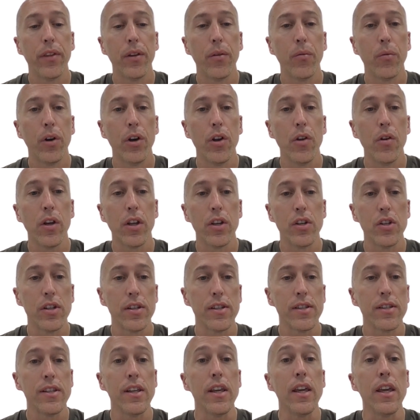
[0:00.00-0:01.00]
where you can
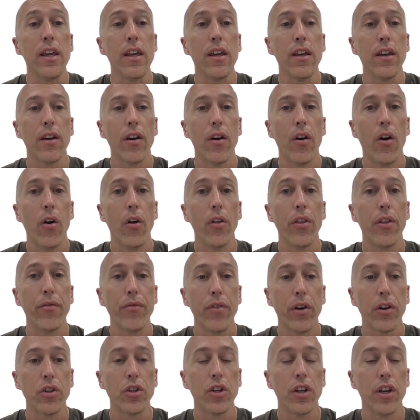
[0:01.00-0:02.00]
just see all the
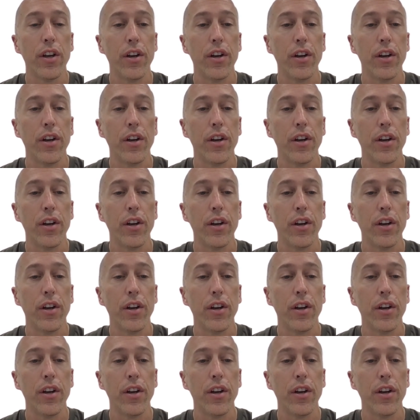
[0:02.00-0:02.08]
function